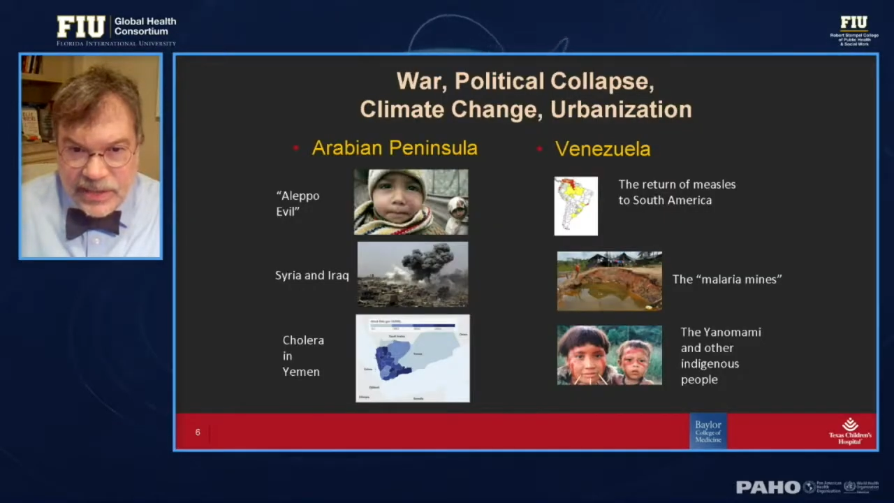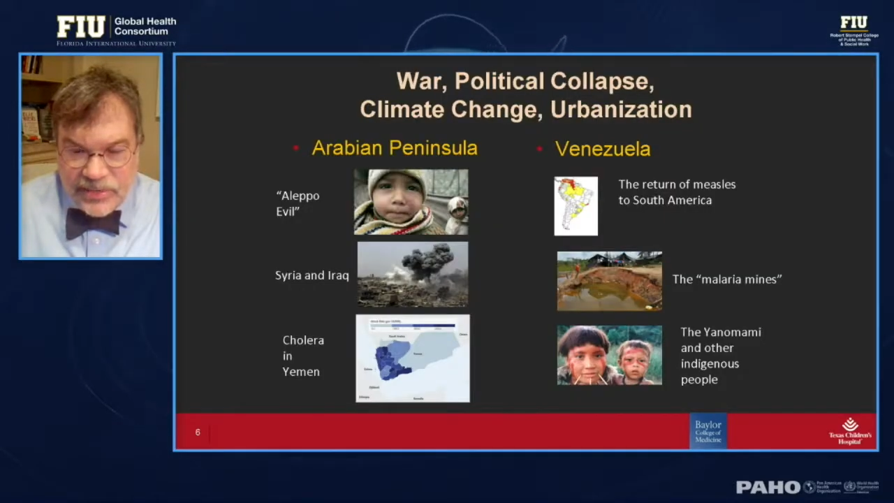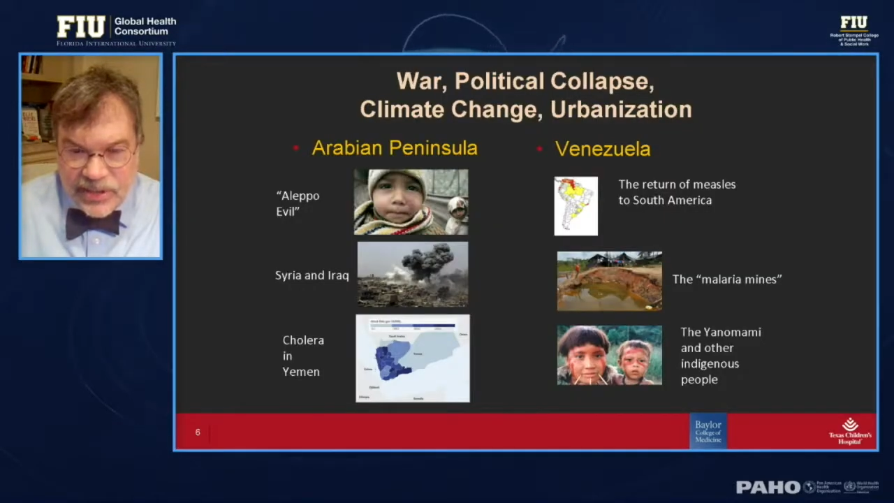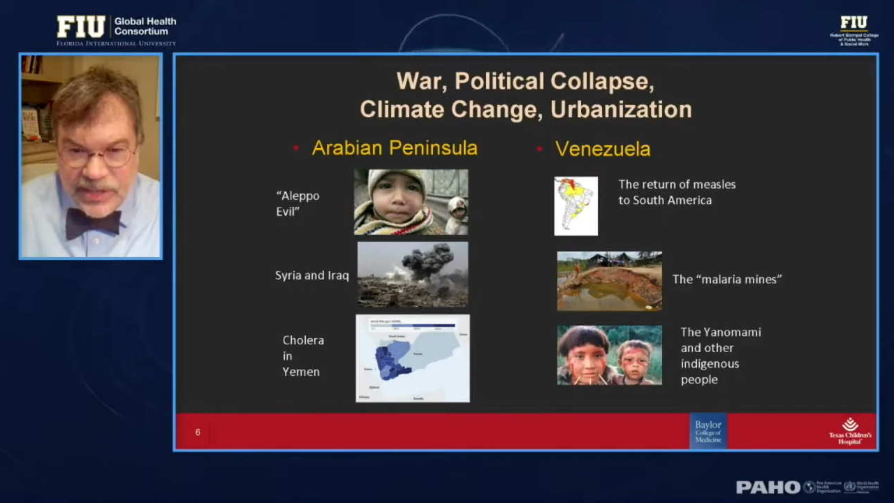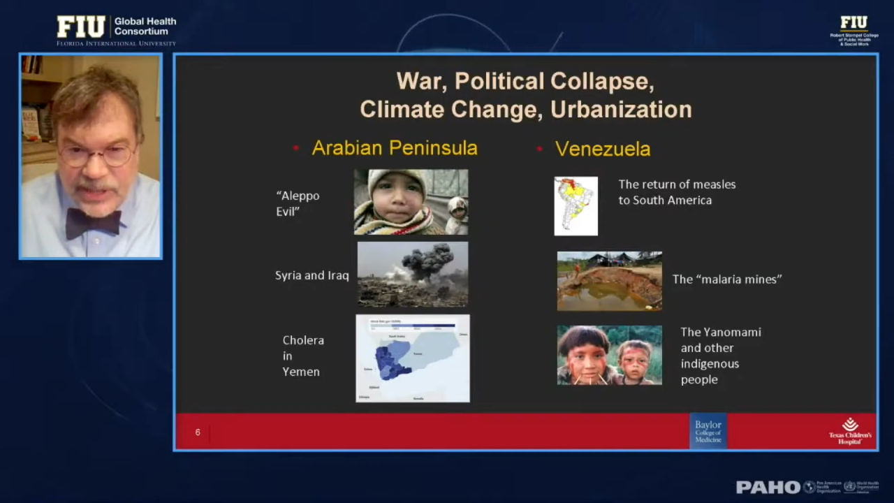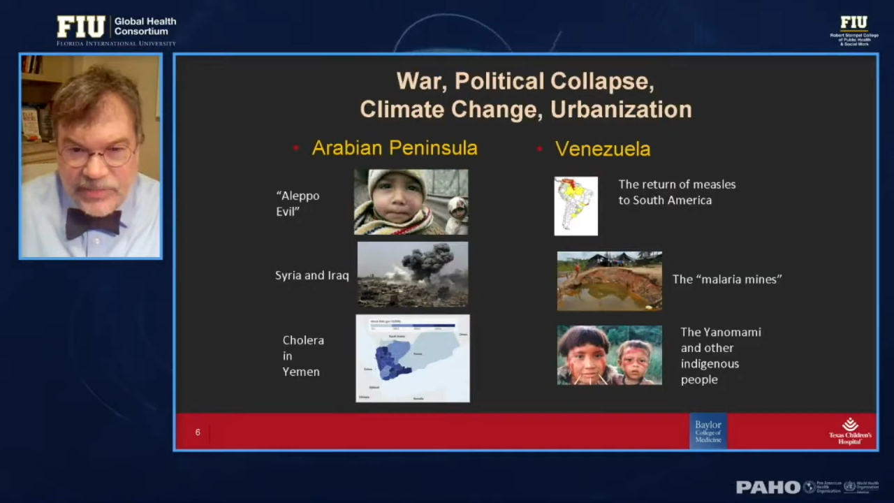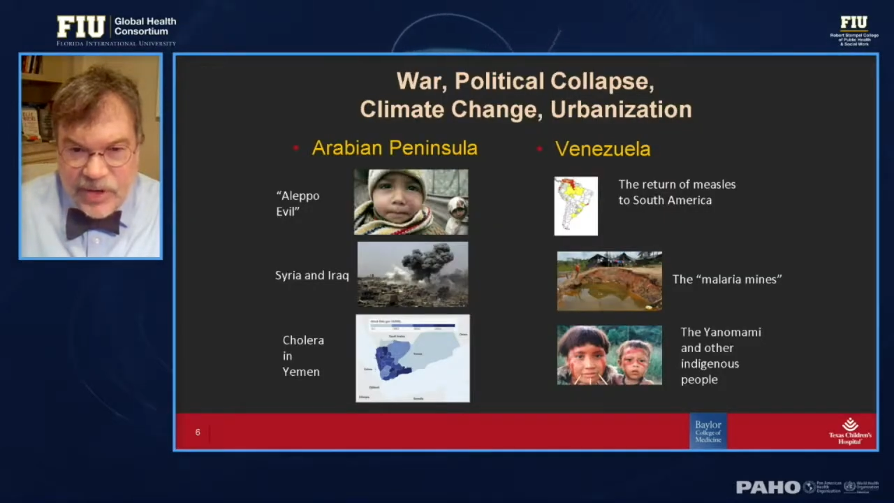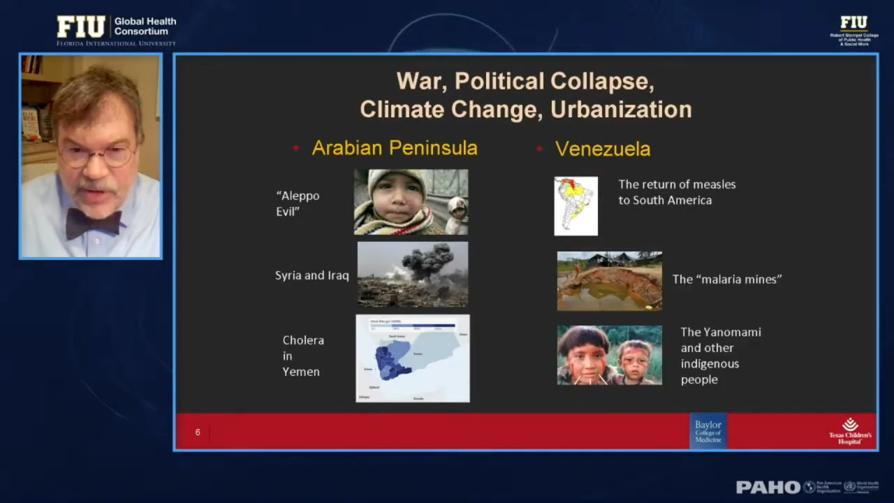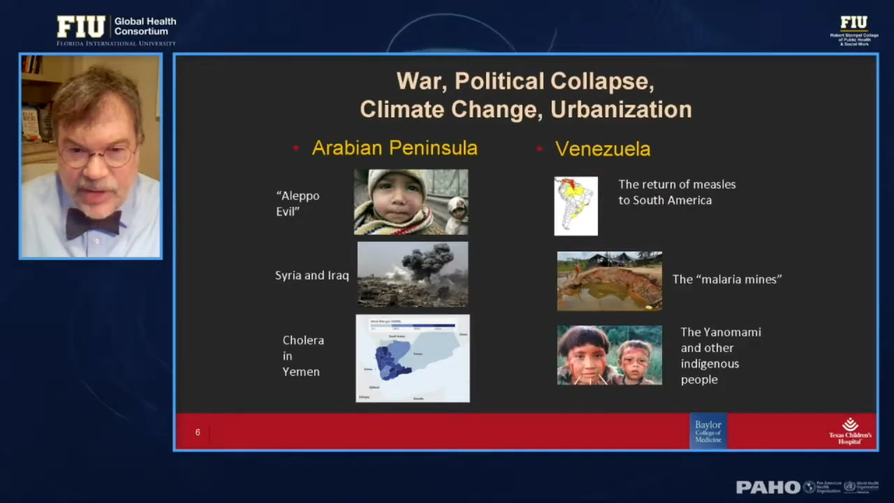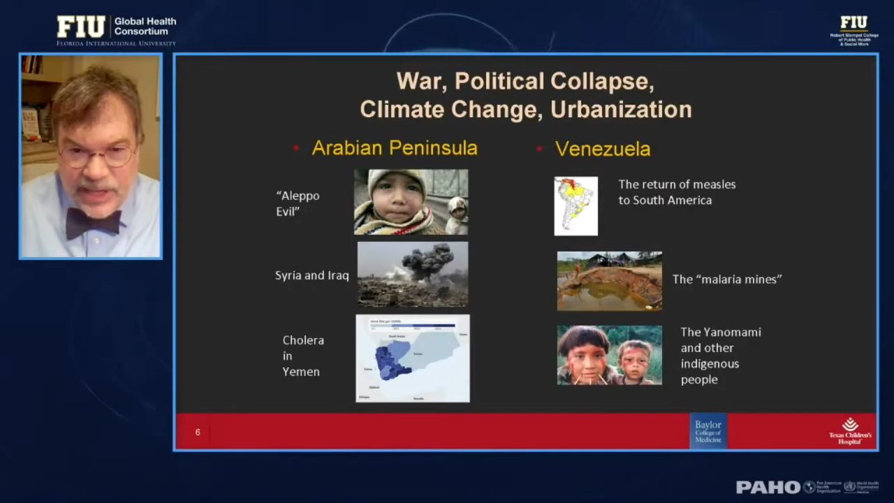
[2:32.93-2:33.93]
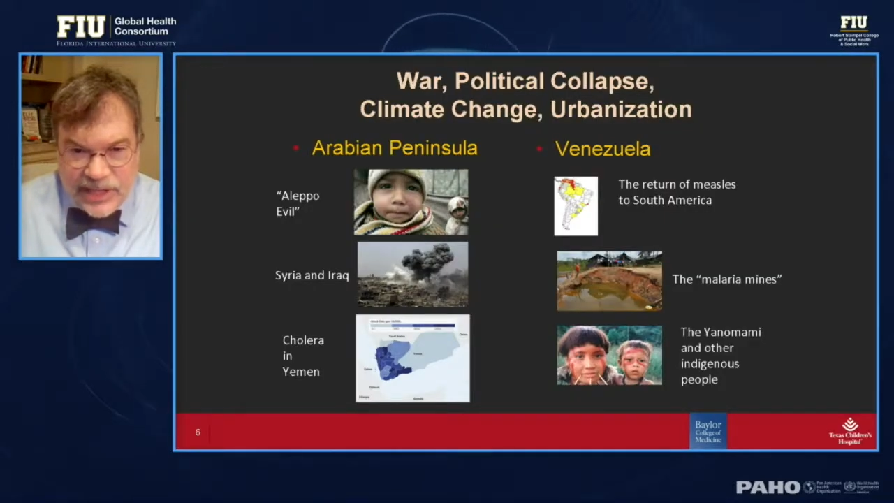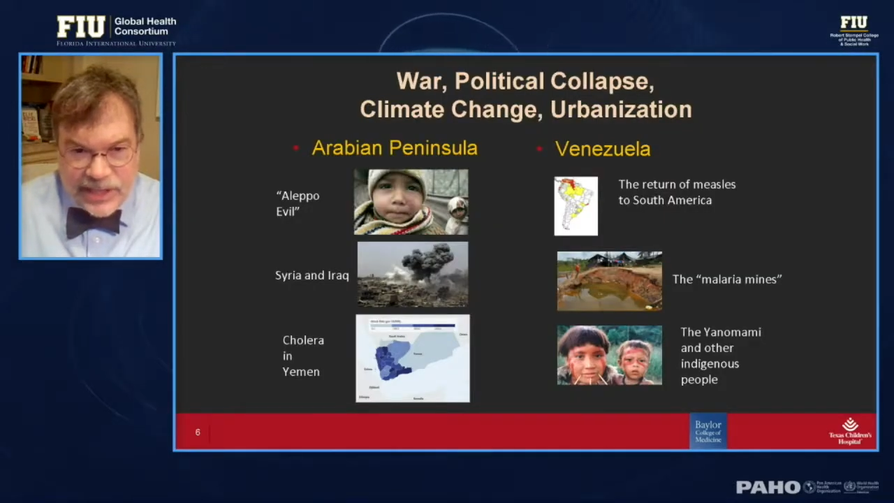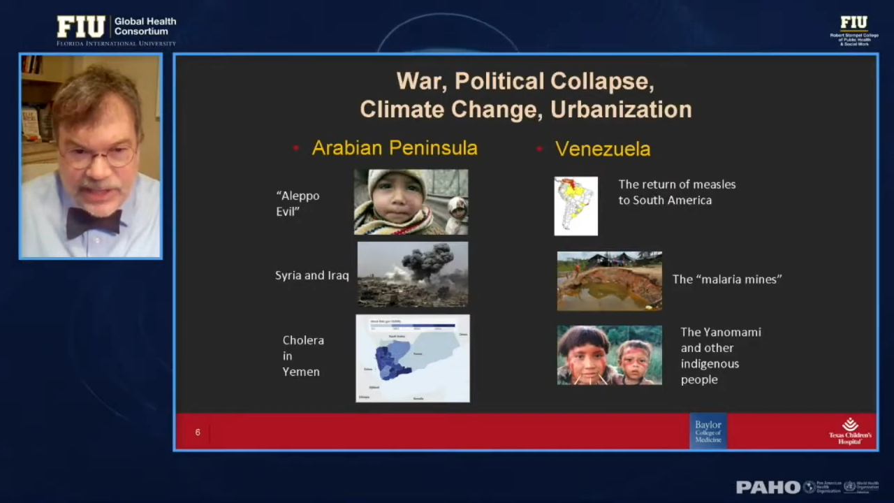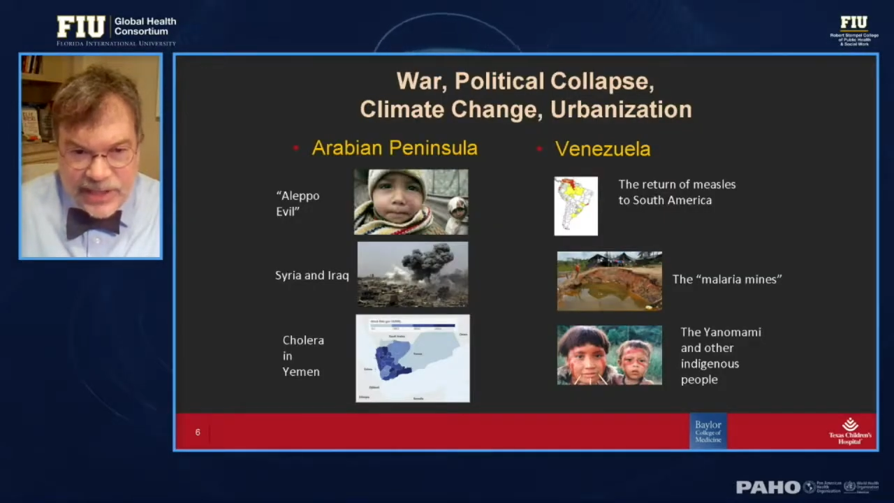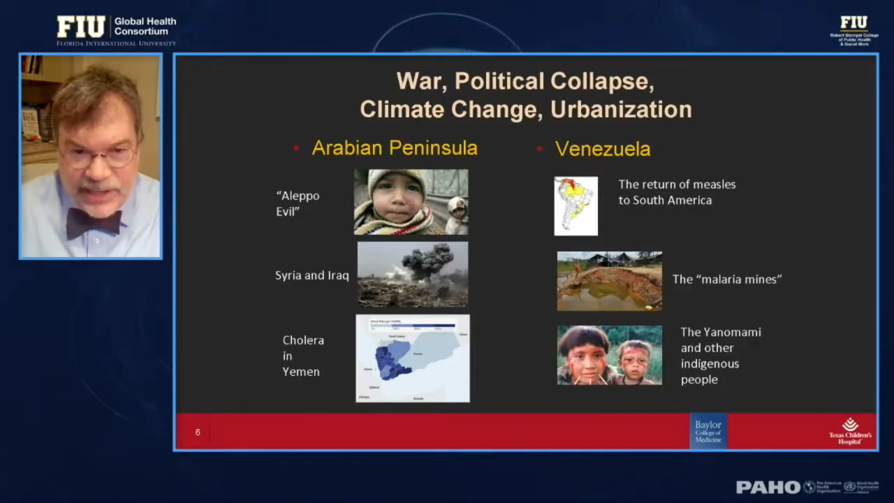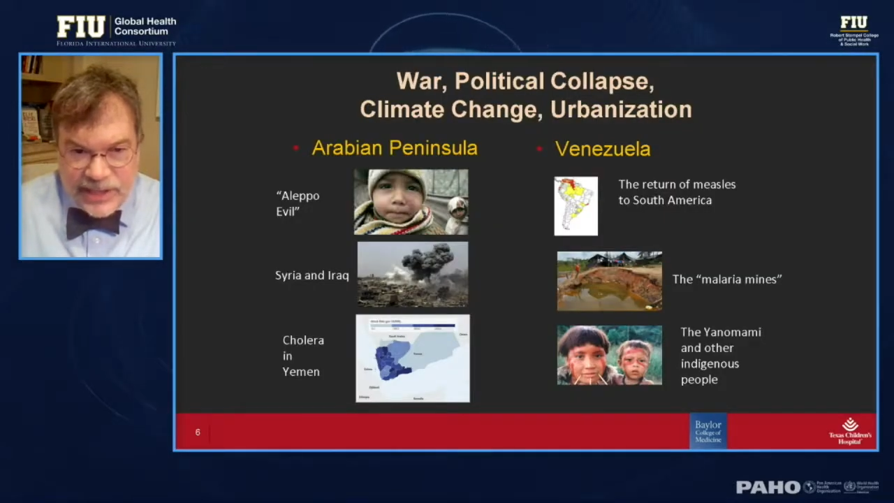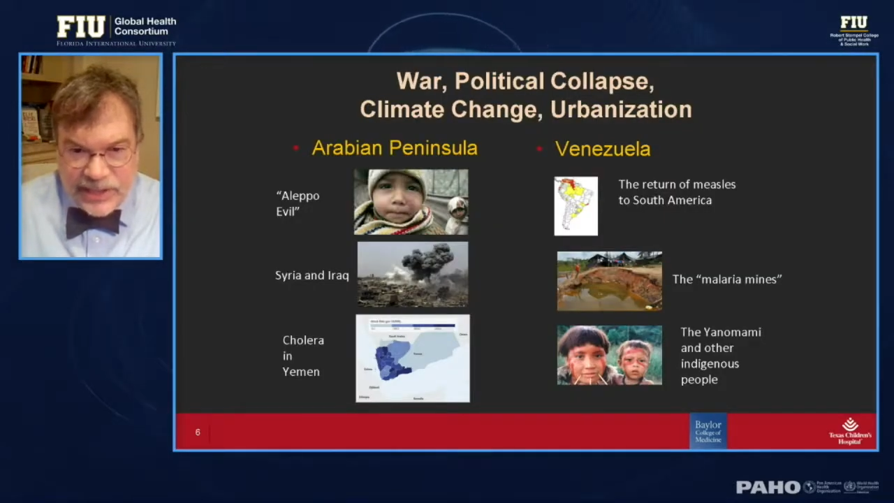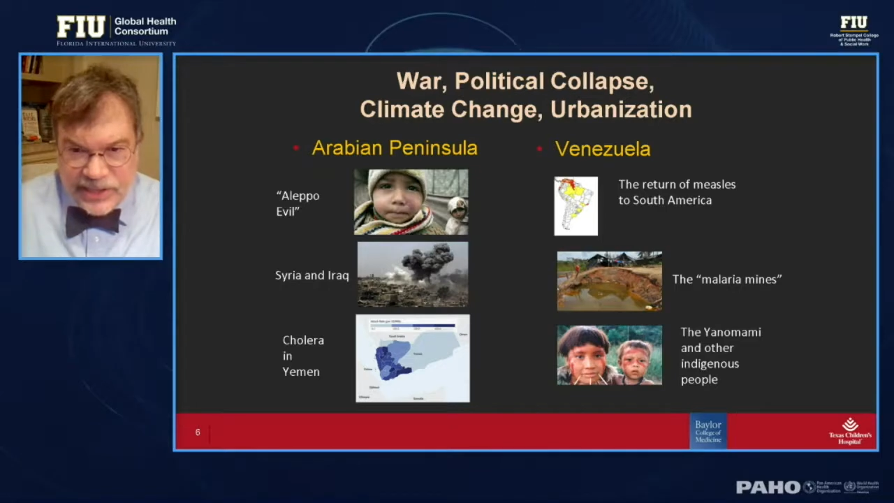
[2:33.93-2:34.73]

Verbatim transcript: I'm sorry, keep going, because I think